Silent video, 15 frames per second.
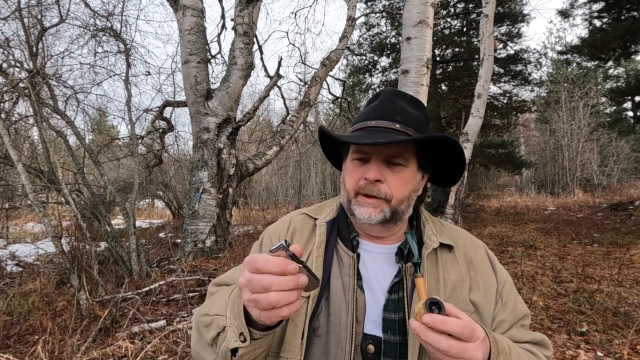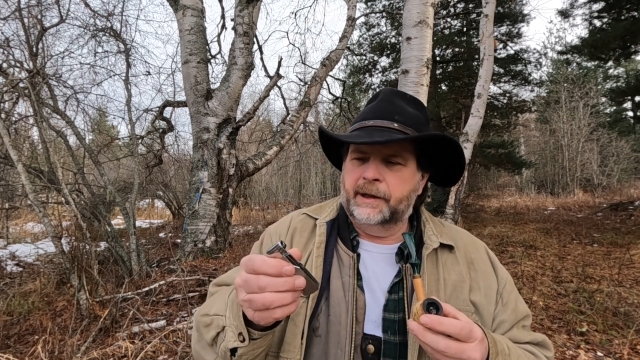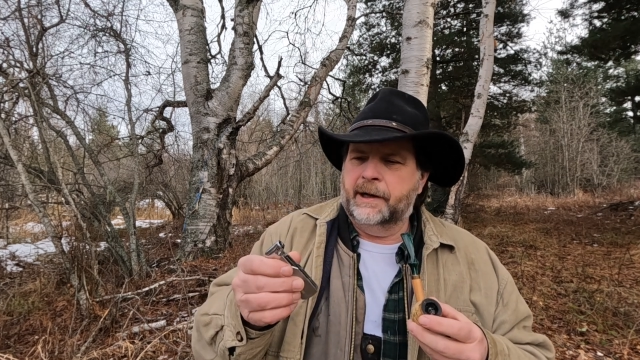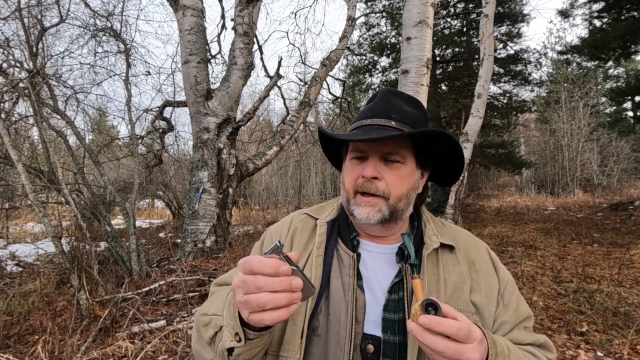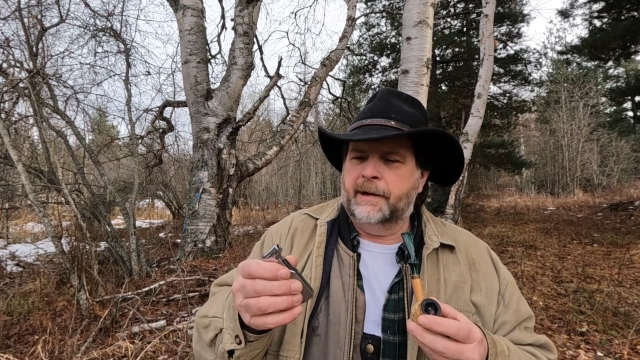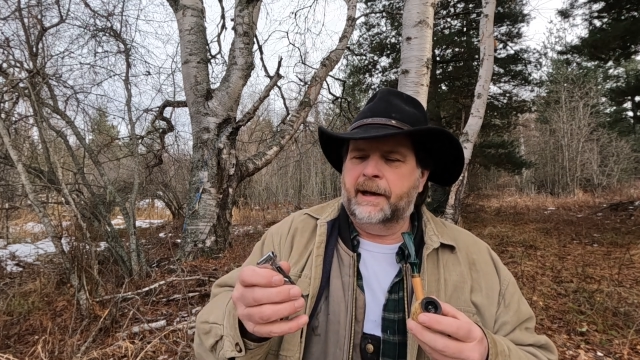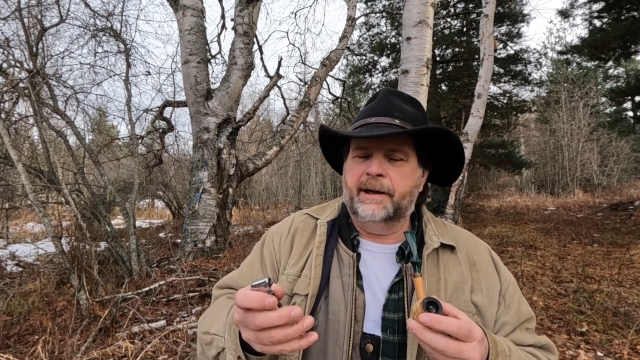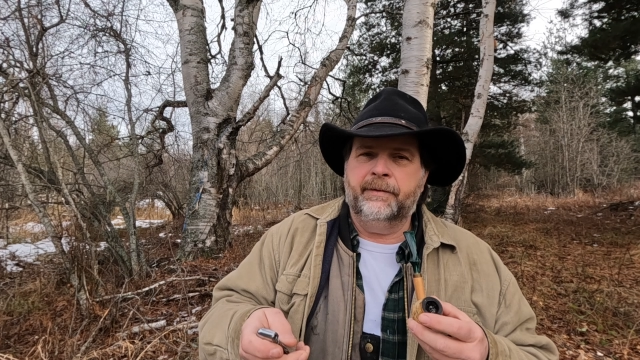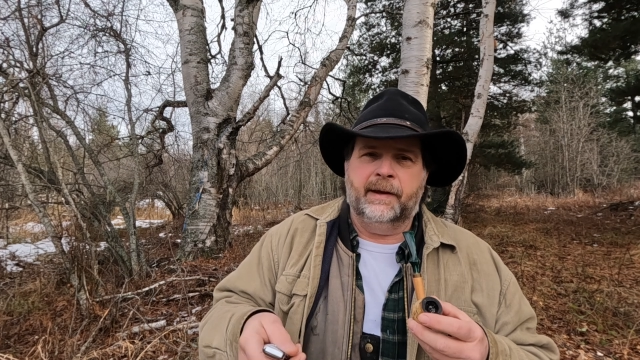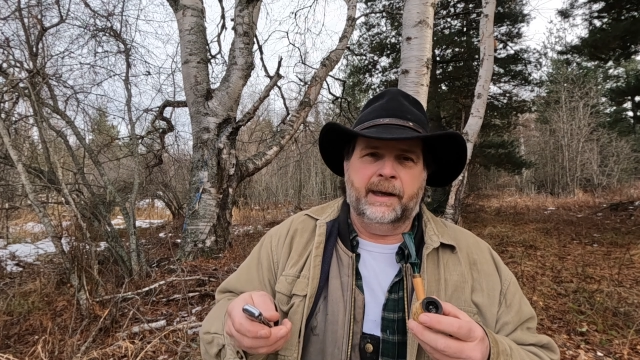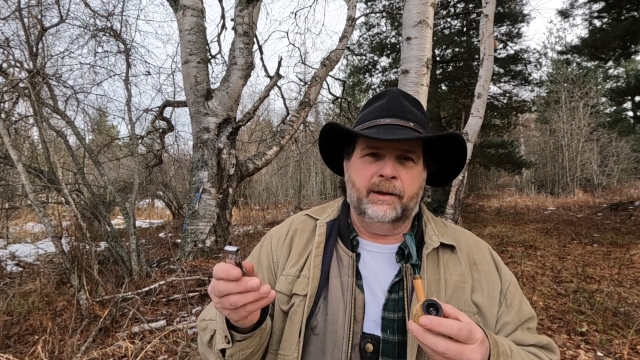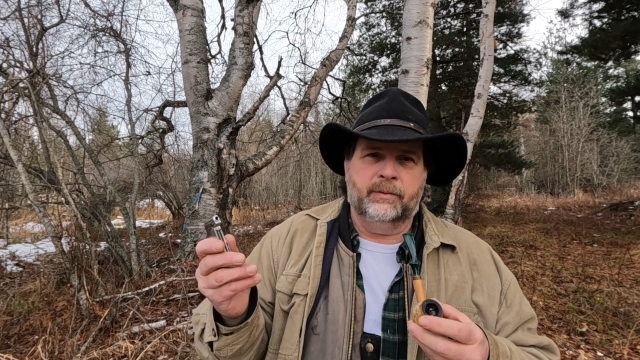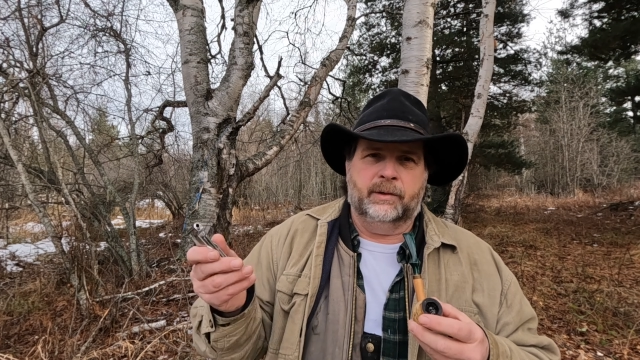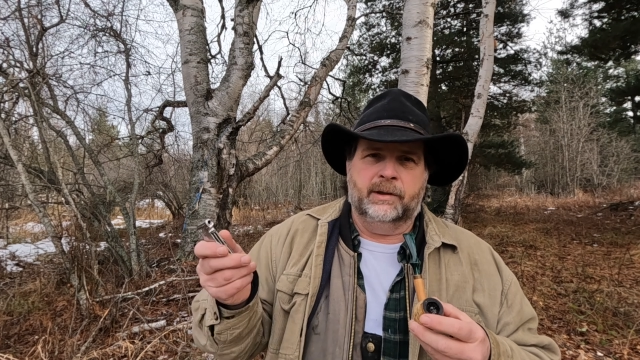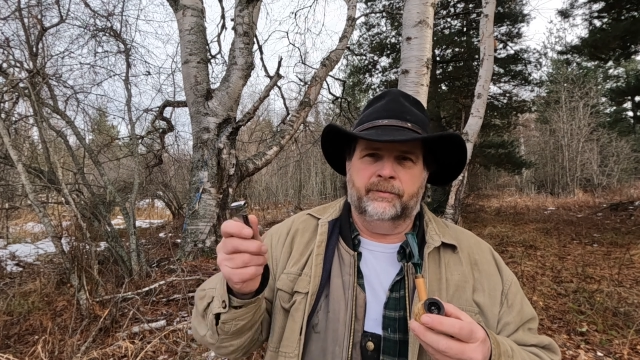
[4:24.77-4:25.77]
Now, I've
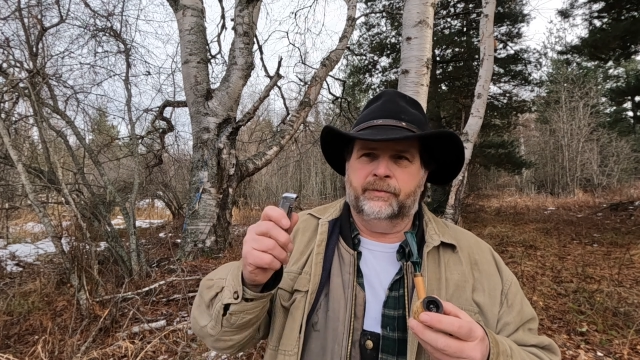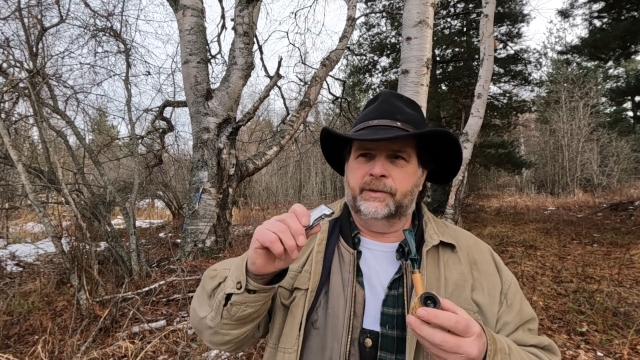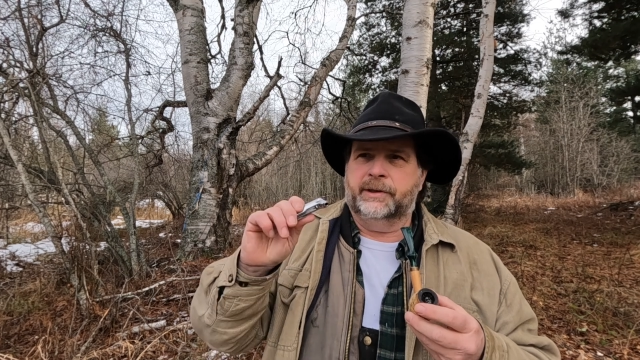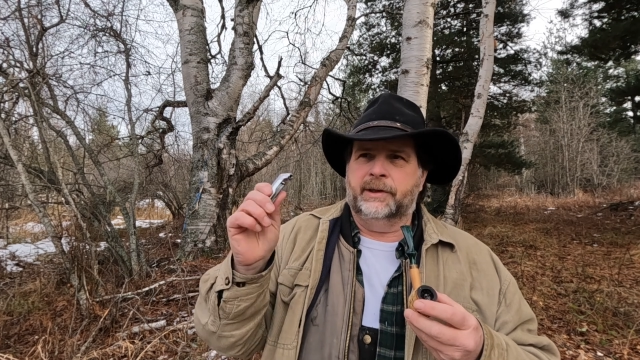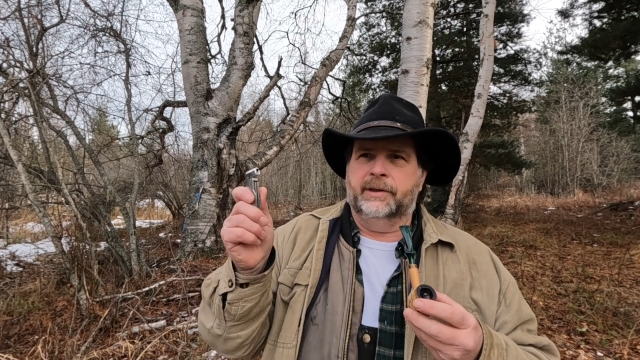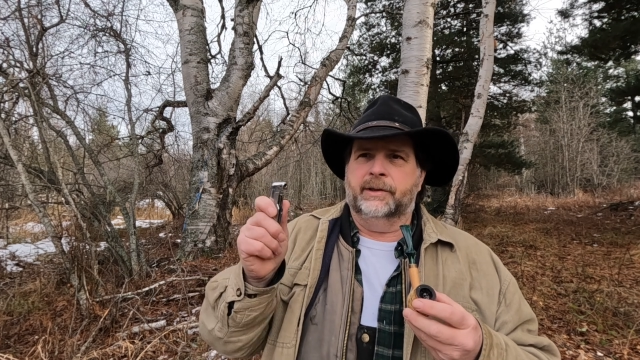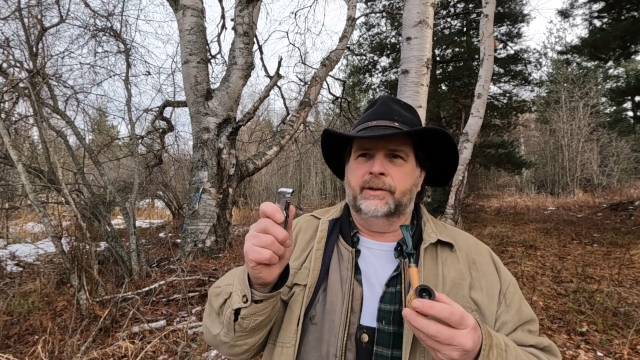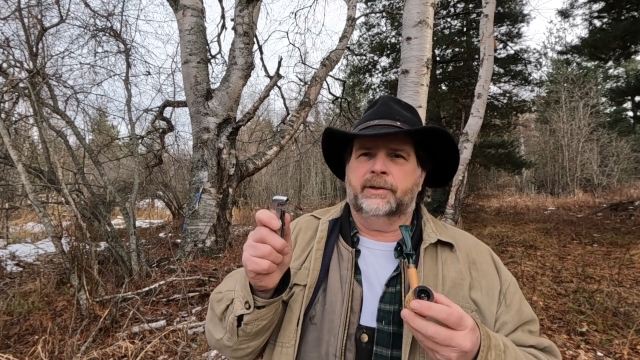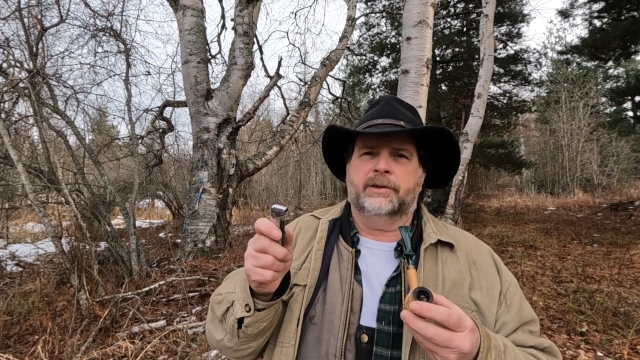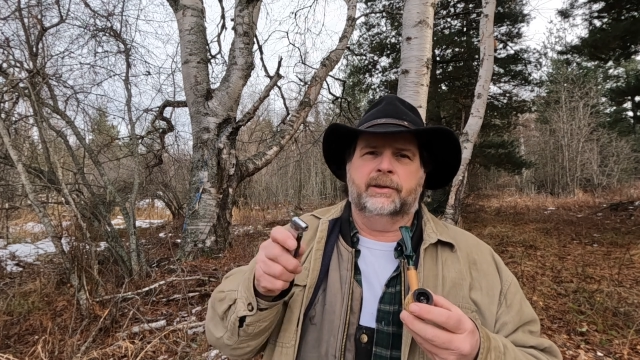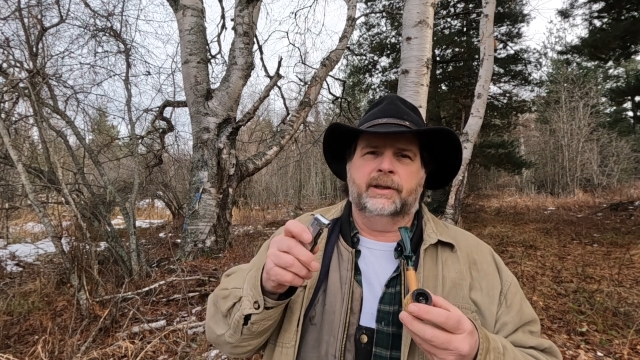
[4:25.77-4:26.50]
had one for years.